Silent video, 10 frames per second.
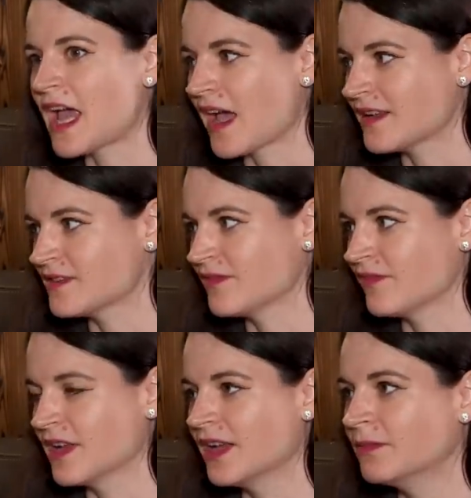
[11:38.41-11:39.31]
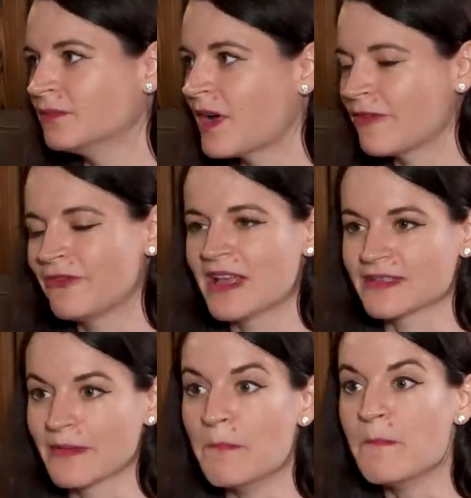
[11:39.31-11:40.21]
as
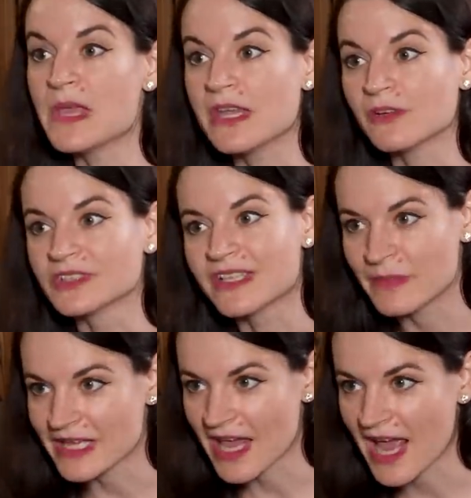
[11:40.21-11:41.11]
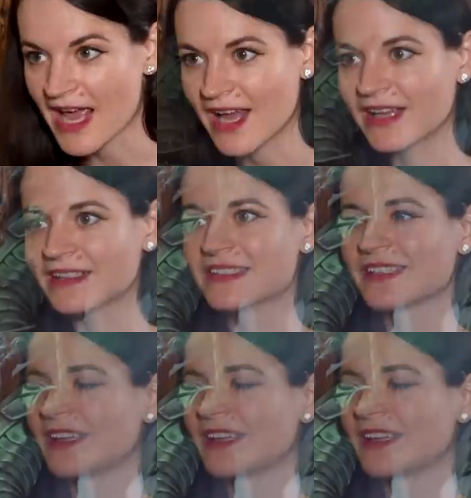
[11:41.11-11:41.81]
a meal to be had,